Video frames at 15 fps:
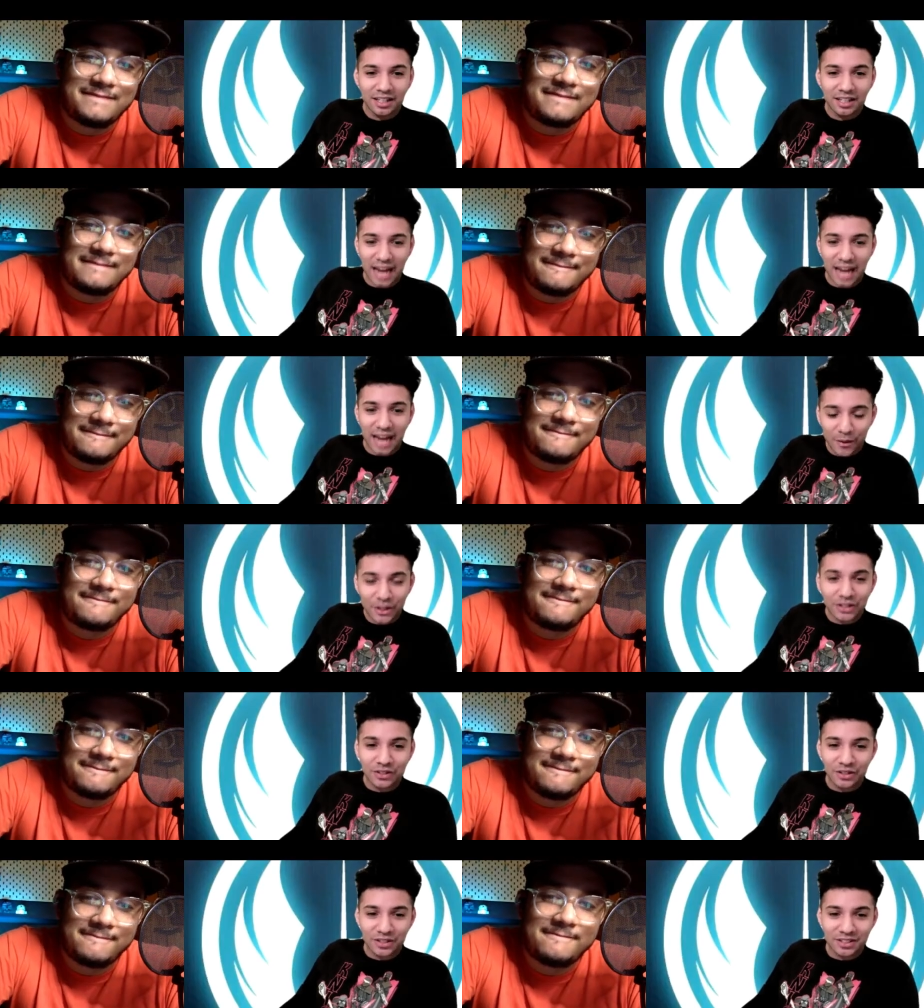
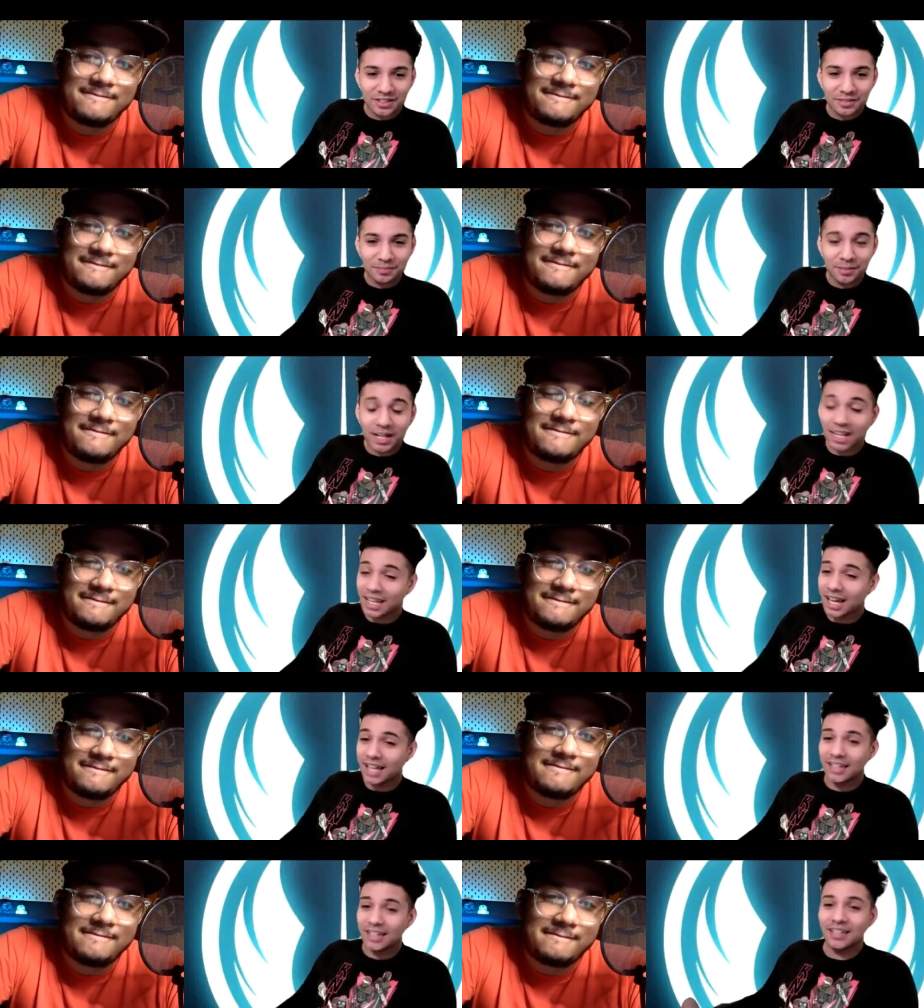Speaker 1: characters. But
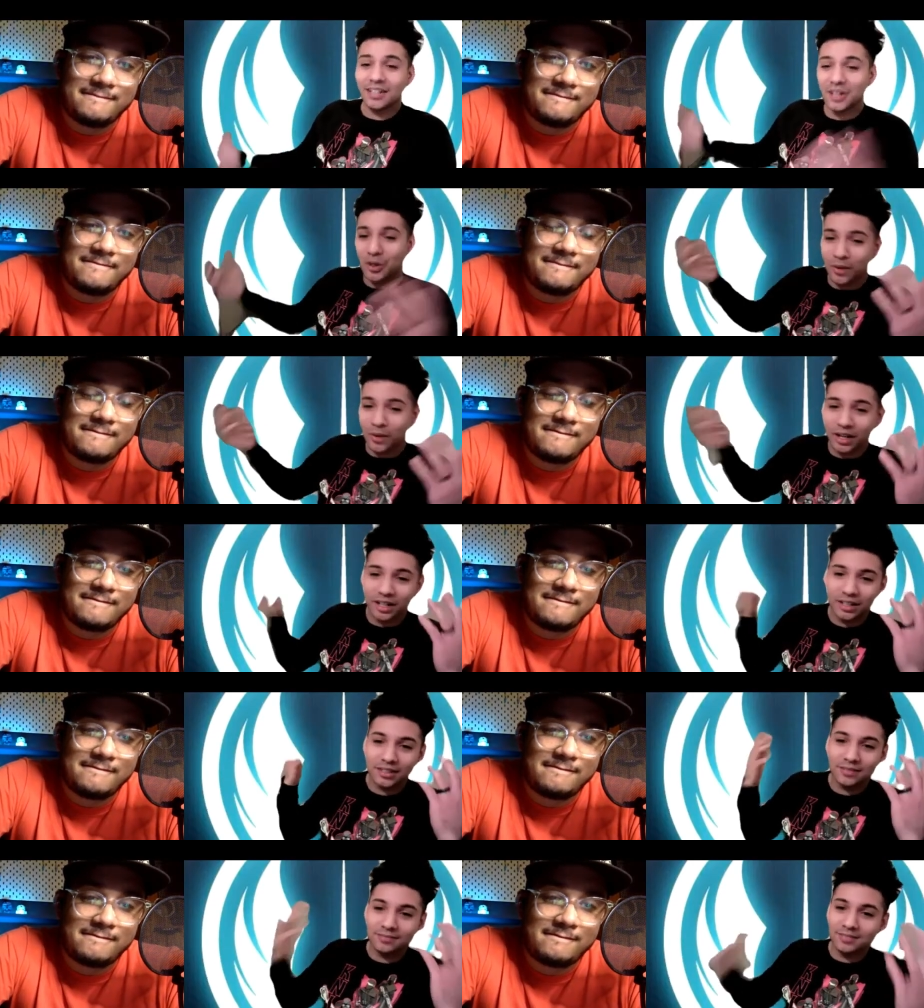again, you know what?